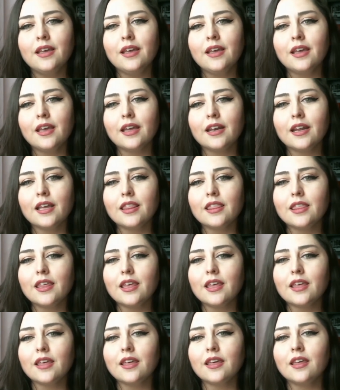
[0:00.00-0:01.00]
And I
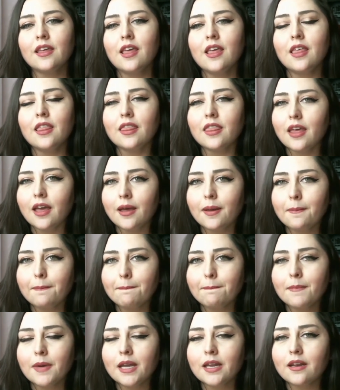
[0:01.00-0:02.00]
think that
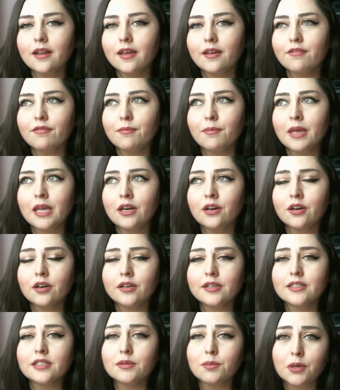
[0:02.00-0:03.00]
might have made her
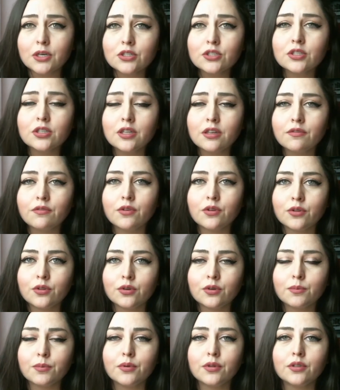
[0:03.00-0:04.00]
especially
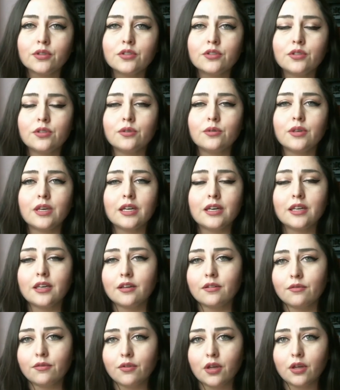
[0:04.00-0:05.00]
vulnerable to getting
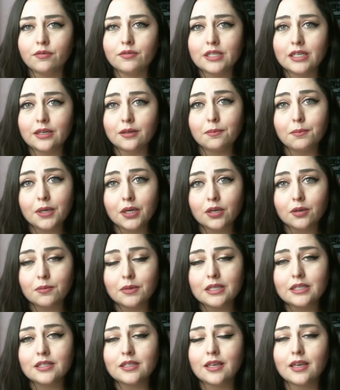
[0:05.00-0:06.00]
involved in a
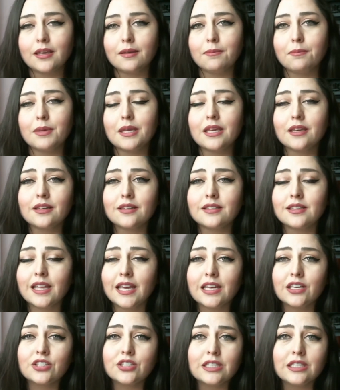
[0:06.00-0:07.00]
pyramid scheme because,
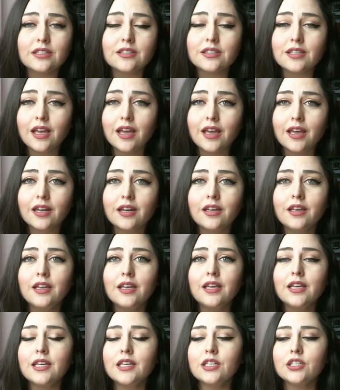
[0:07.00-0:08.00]
like she said,
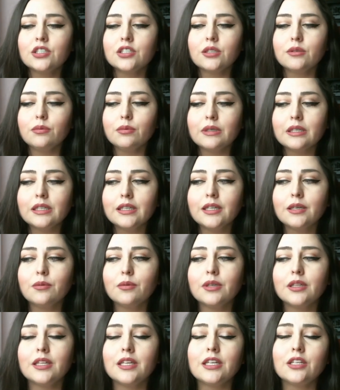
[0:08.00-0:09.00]
she really,
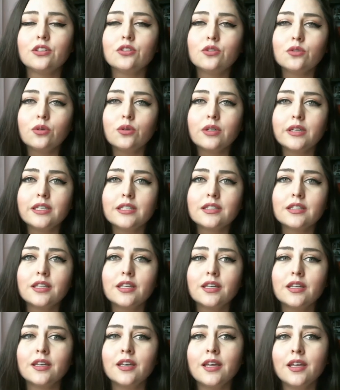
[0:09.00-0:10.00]
really enjoys the